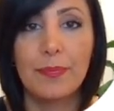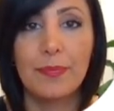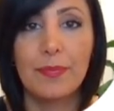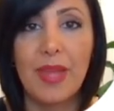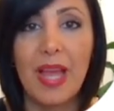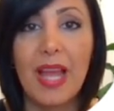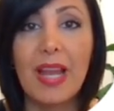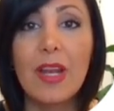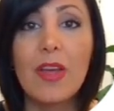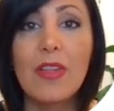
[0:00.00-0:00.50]

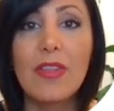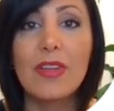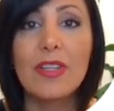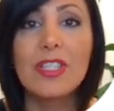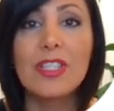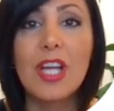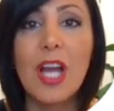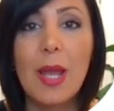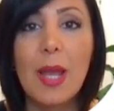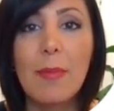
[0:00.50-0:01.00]
Another
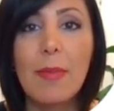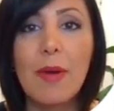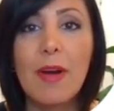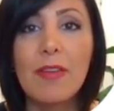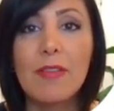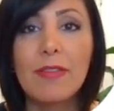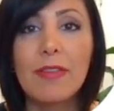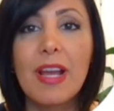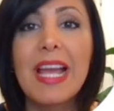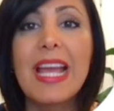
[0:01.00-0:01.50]
type
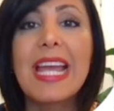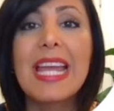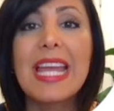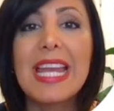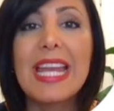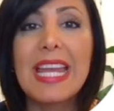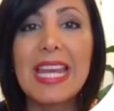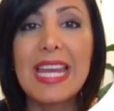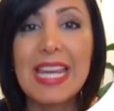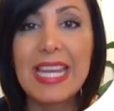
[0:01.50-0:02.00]
of
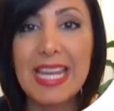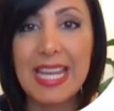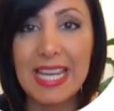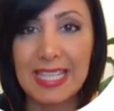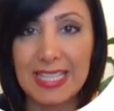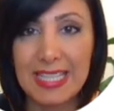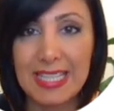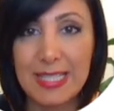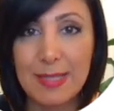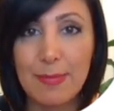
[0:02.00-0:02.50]

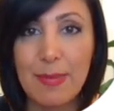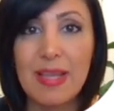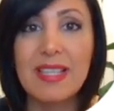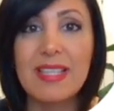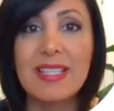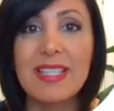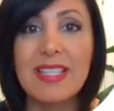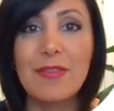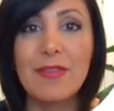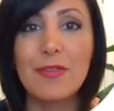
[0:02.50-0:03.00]

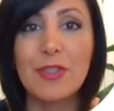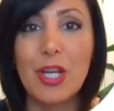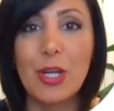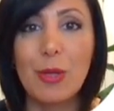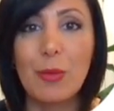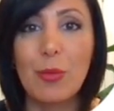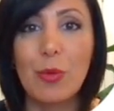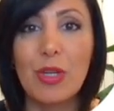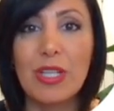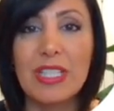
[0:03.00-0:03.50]
inexpensive
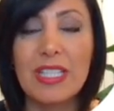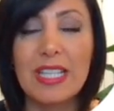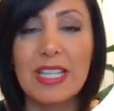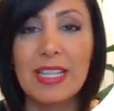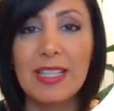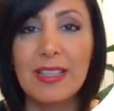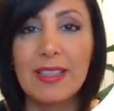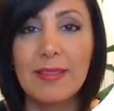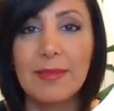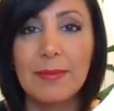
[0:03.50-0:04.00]

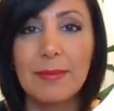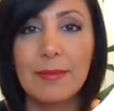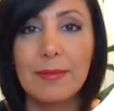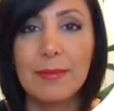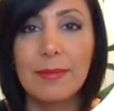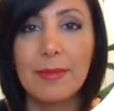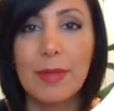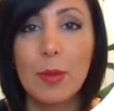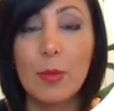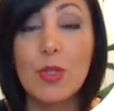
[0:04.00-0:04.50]
checkpointing,
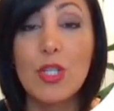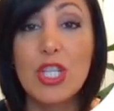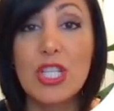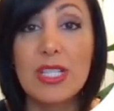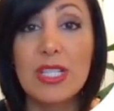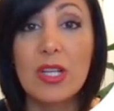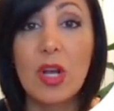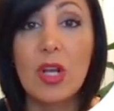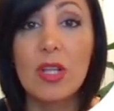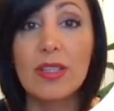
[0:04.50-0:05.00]
which is
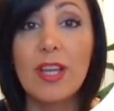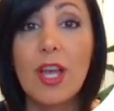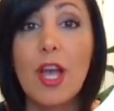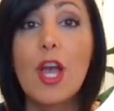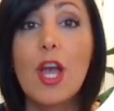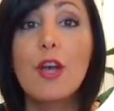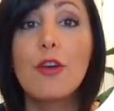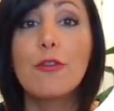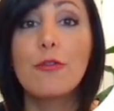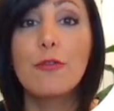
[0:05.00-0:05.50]
called
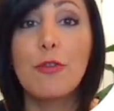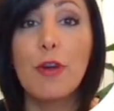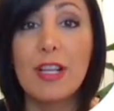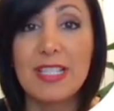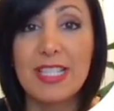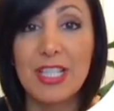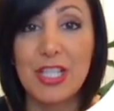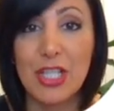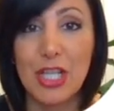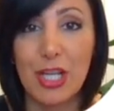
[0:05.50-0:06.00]

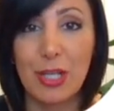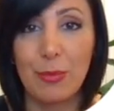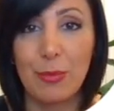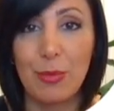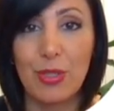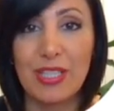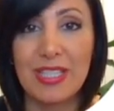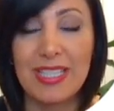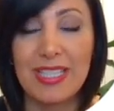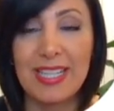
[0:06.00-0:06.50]
fuzzy
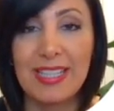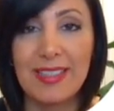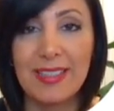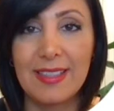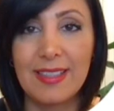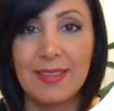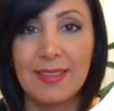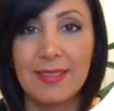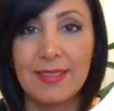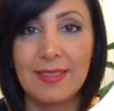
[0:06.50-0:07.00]
checkpointing,
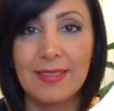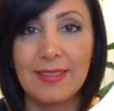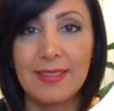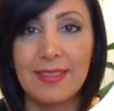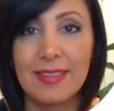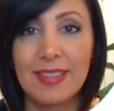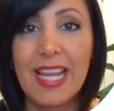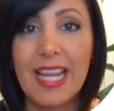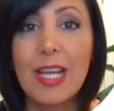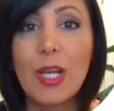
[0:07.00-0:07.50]

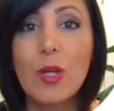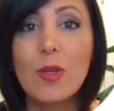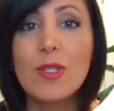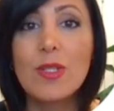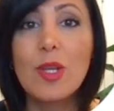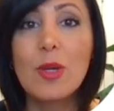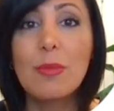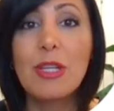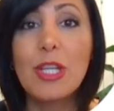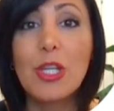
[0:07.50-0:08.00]
can
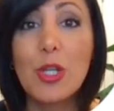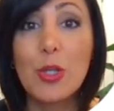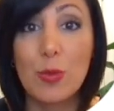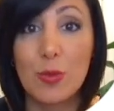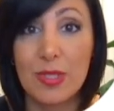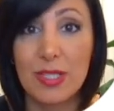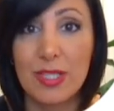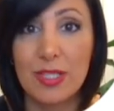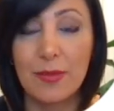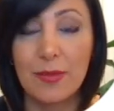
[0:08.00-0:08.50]
also be
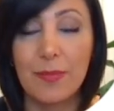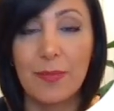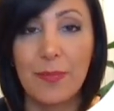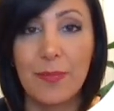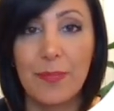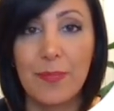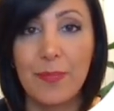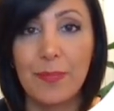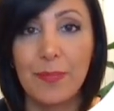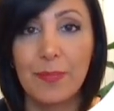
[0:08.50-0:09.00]
used,
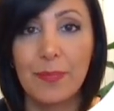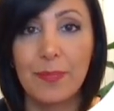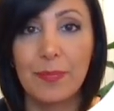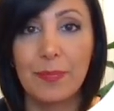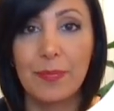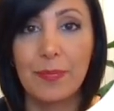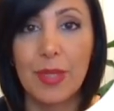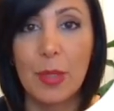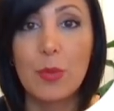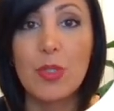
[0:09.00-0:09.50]

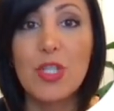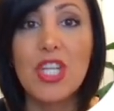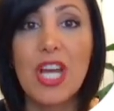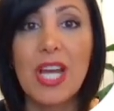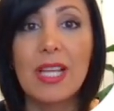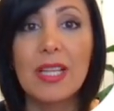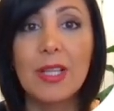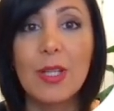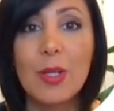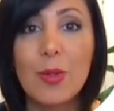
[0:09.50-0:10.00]
which
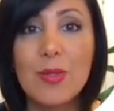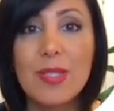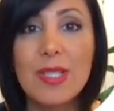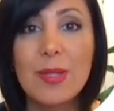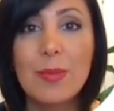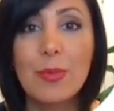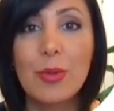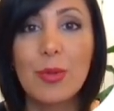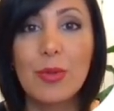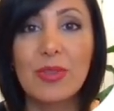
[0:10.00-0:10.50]
allows the
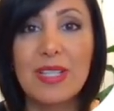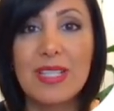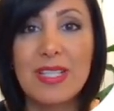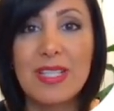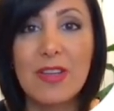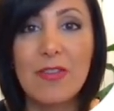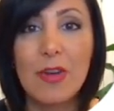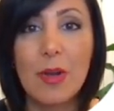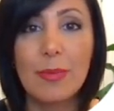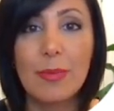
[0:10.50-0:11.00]
progress
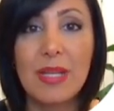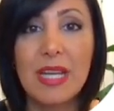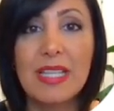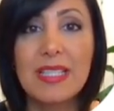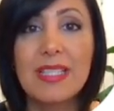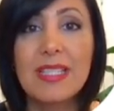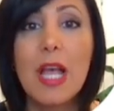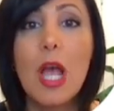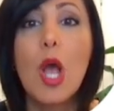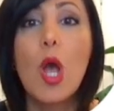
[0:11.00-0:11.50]
of
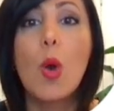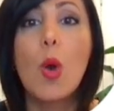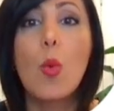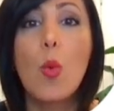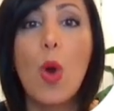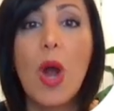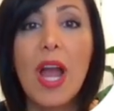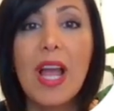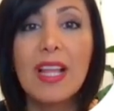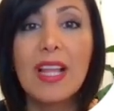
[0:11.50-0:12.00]
updates
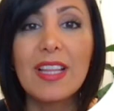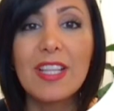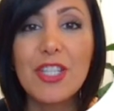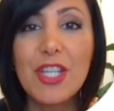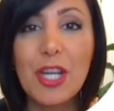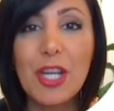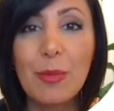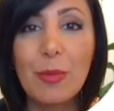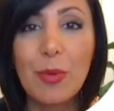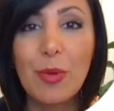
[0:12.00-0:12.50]
while the
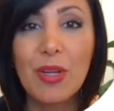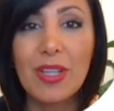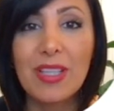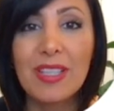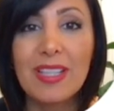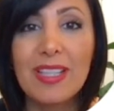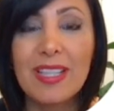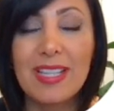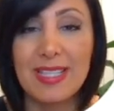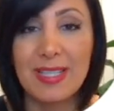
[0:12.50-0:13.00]

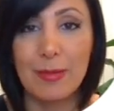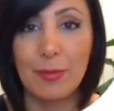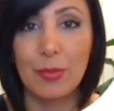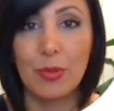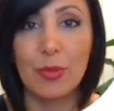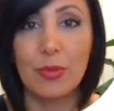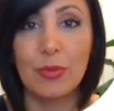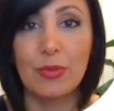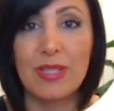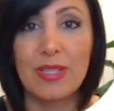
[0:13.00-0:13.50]
checkpoint is in
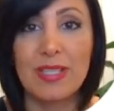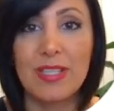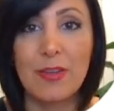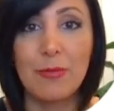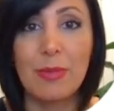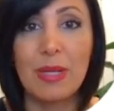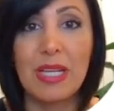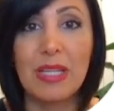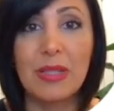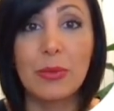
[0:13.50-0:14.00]
progress
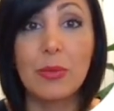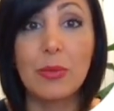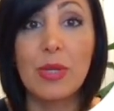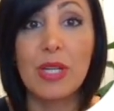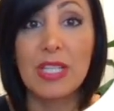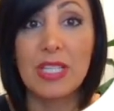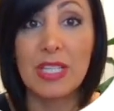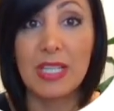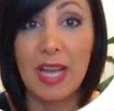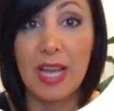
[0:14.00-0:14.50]
of being
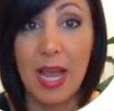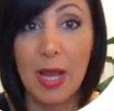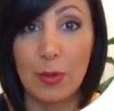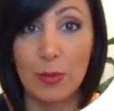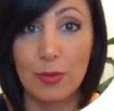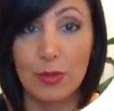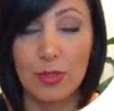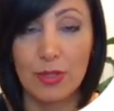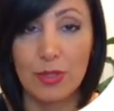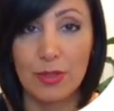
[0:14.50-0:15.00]
written
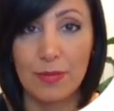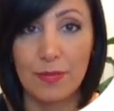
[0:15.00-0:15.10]
out.